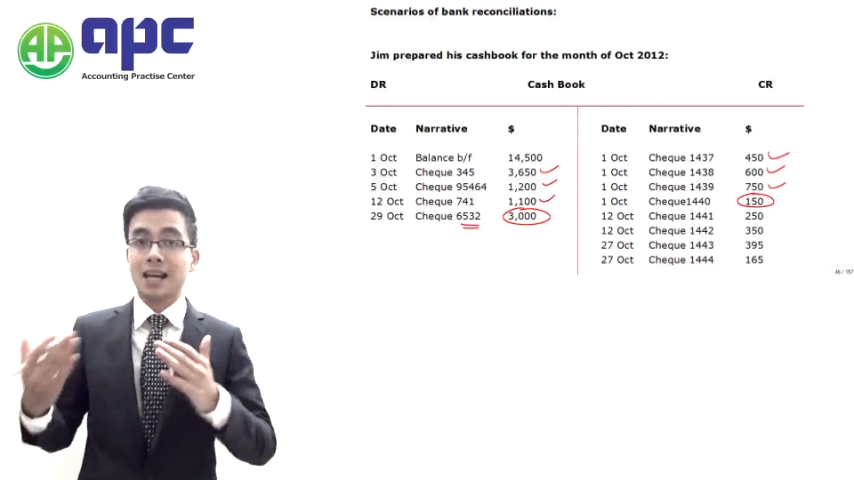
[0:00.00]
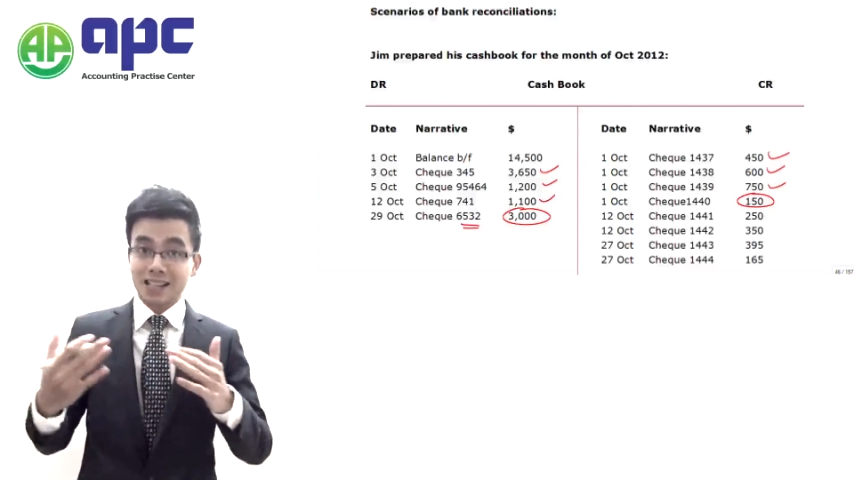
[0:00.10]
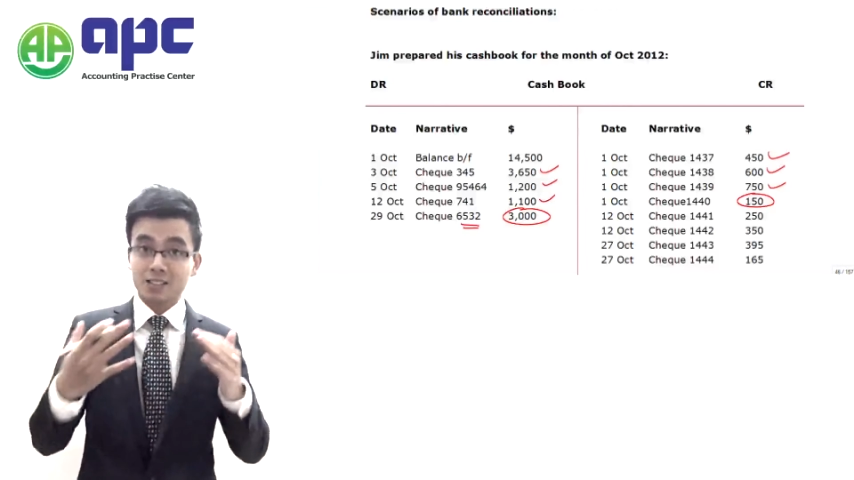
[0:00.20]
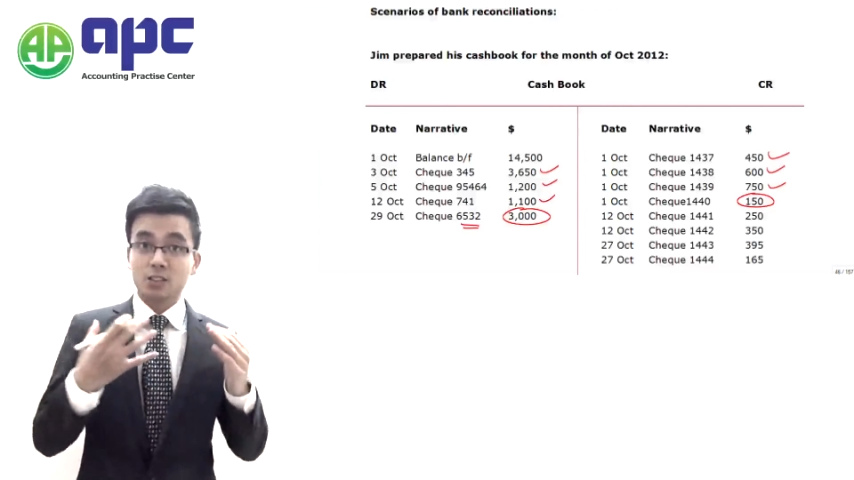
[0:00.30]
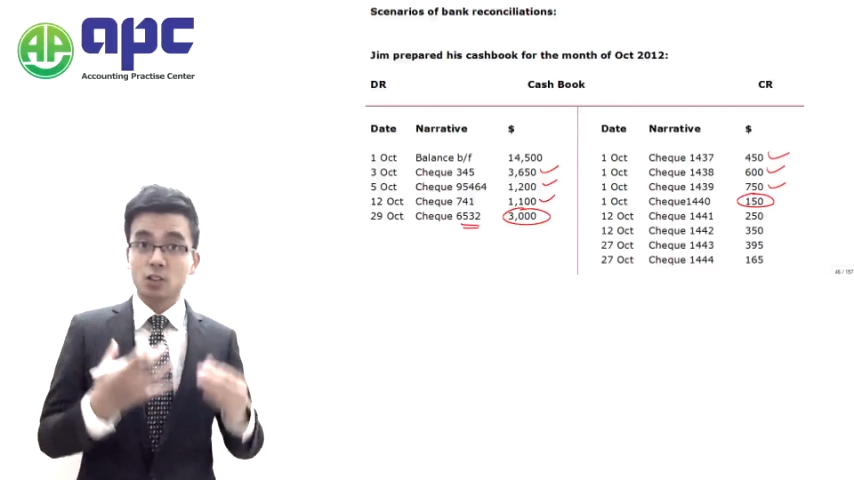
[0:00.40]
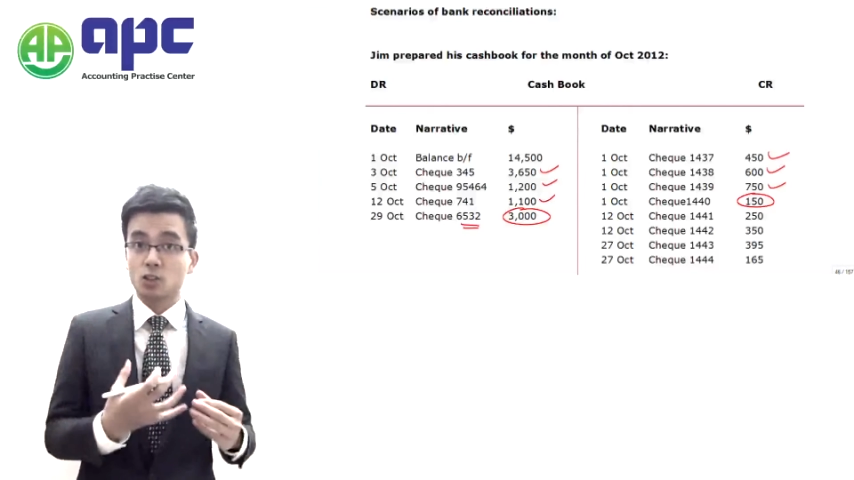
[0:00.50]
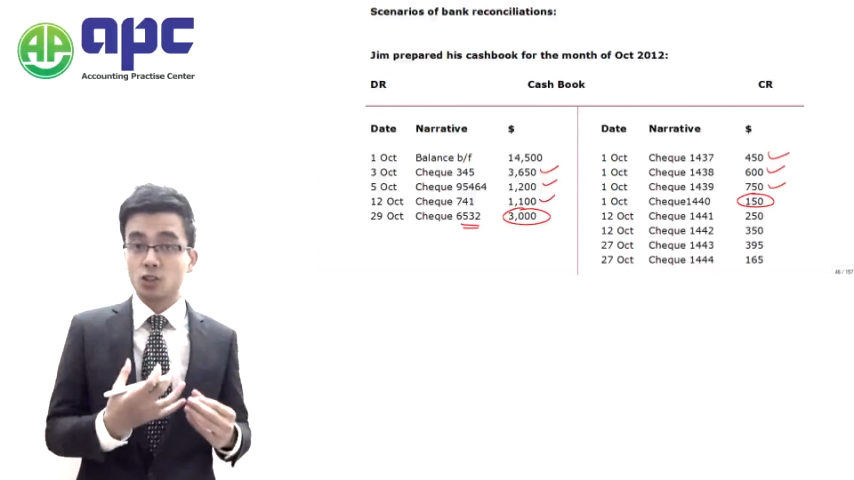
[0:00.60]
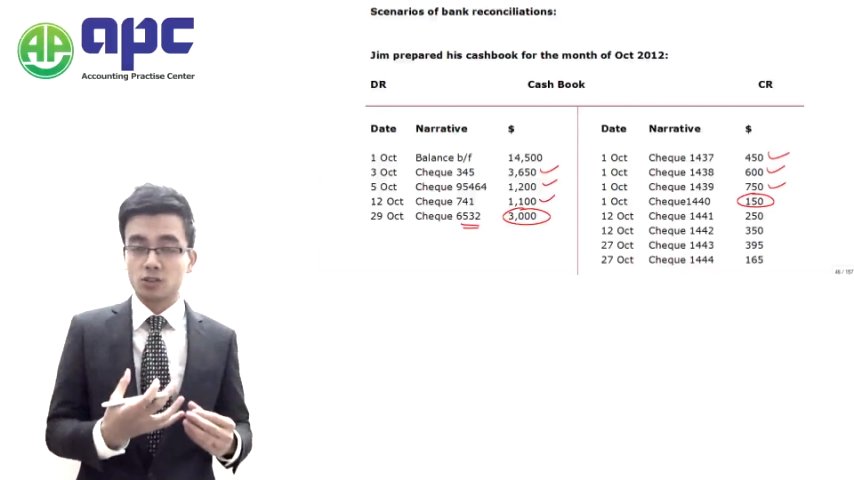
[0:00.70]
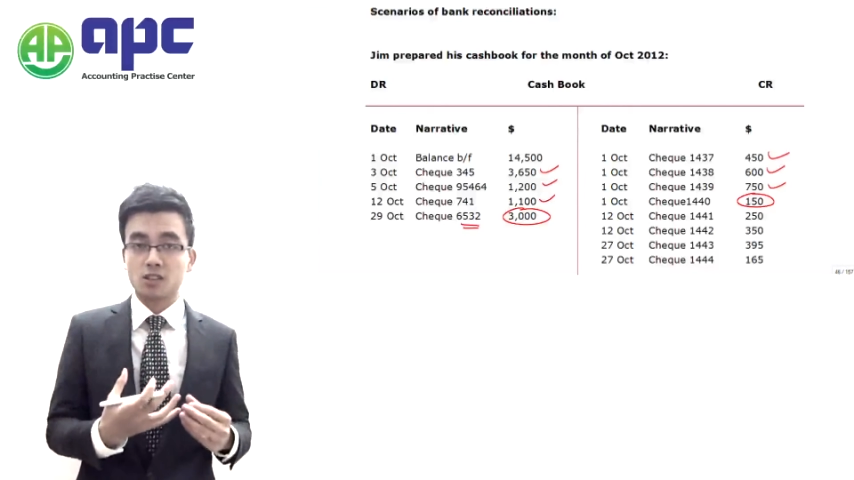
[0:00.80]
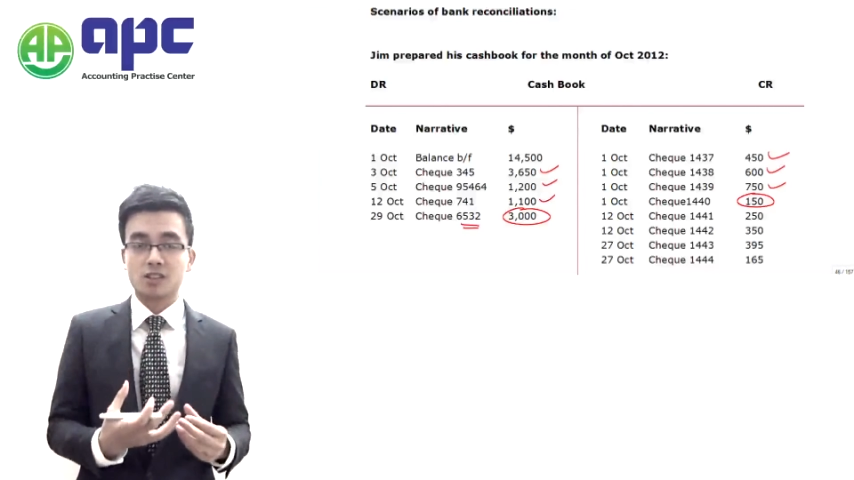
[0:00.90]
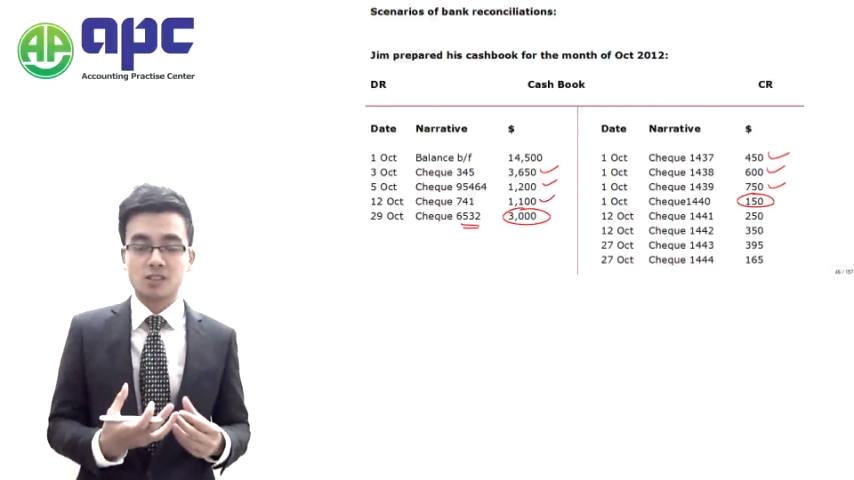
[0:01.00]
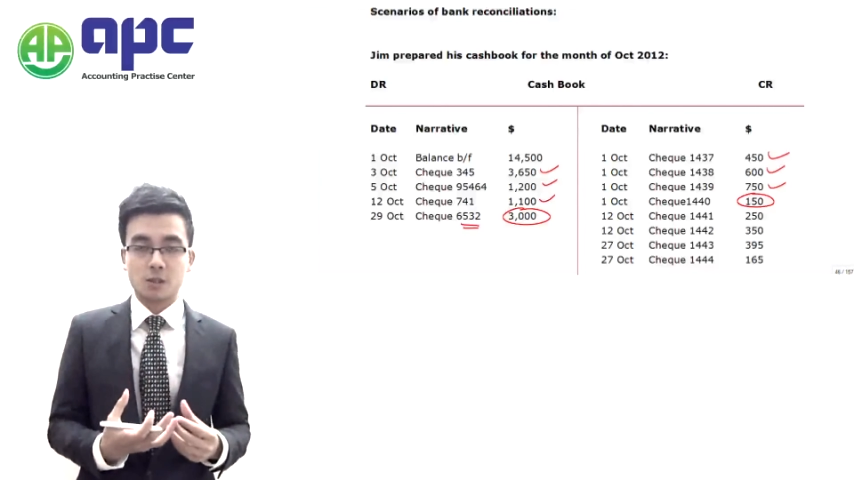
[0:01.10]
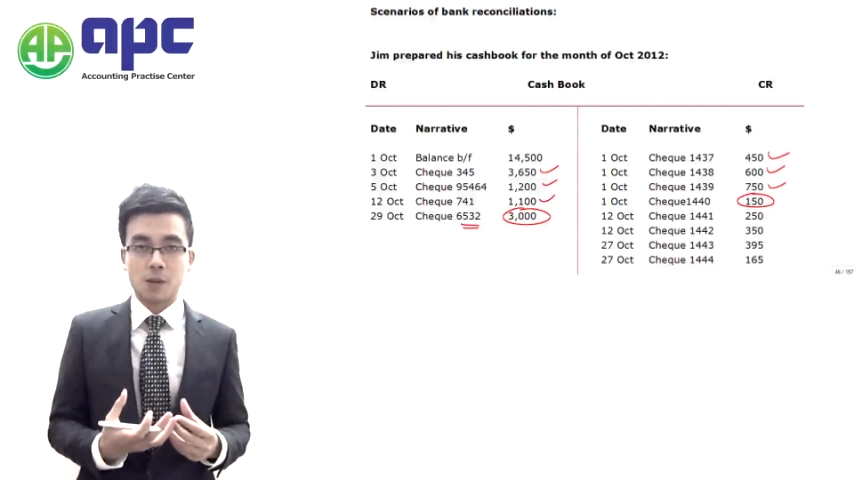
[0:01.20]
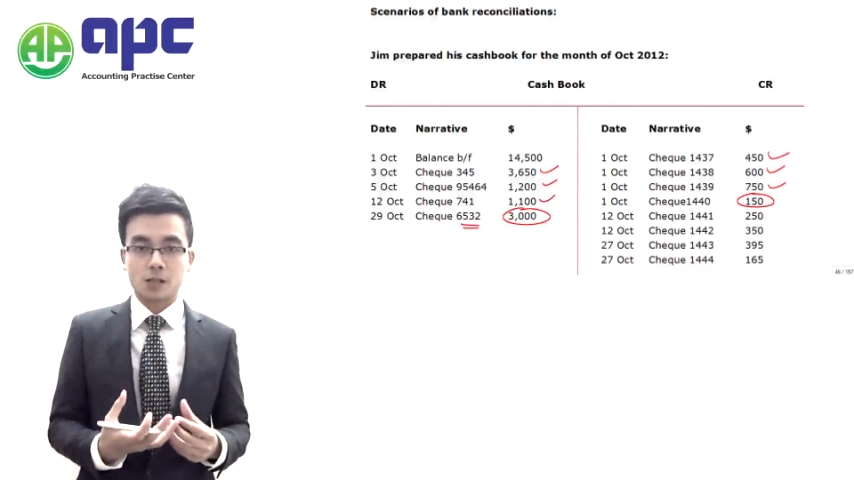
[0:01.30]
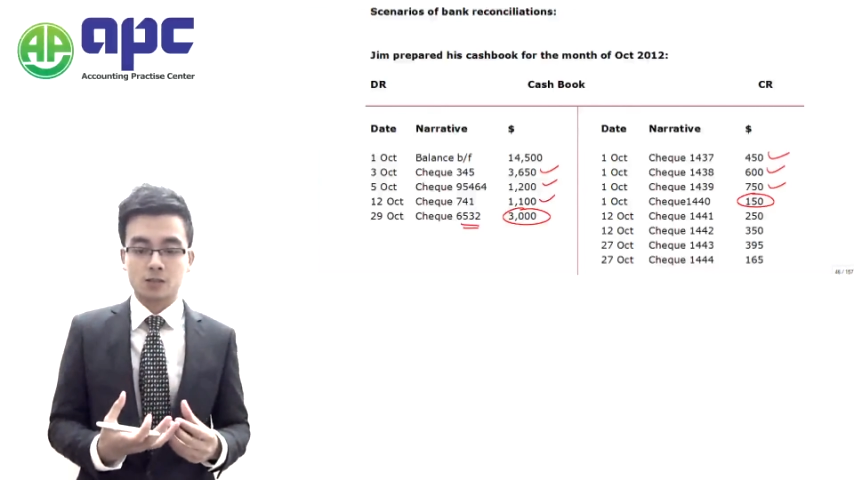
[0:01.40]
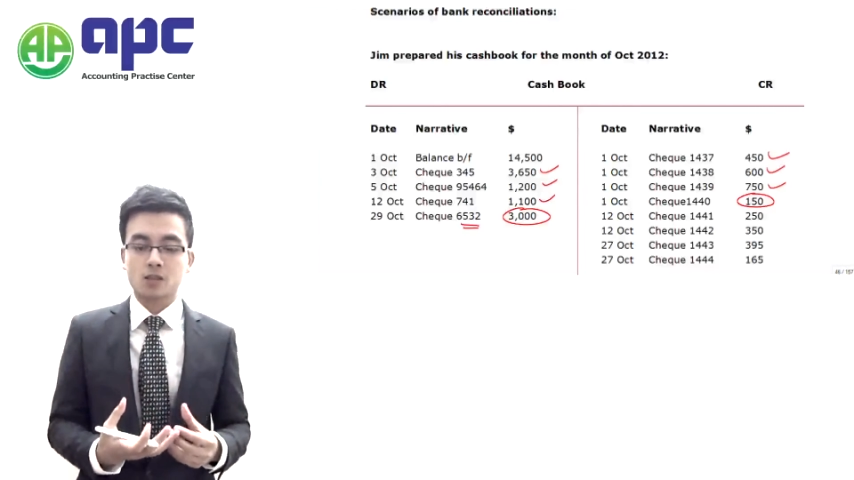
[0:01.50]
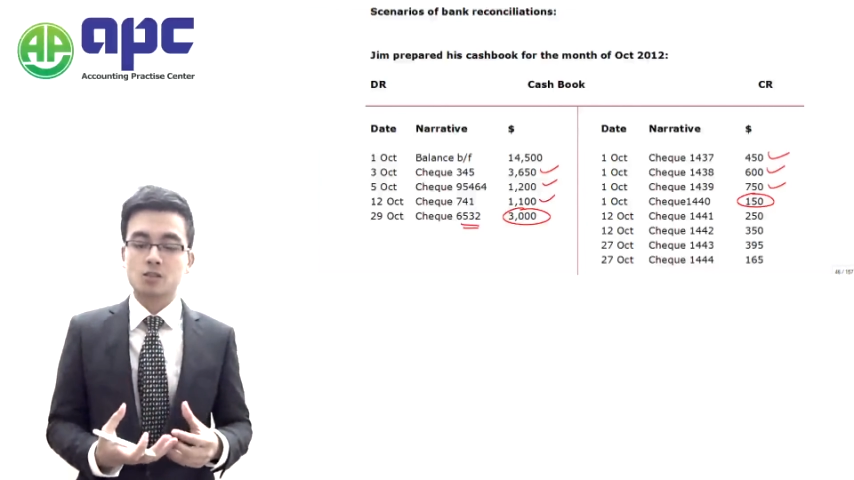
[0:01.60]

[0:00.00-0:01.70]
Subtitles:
hasn't deducted this amount.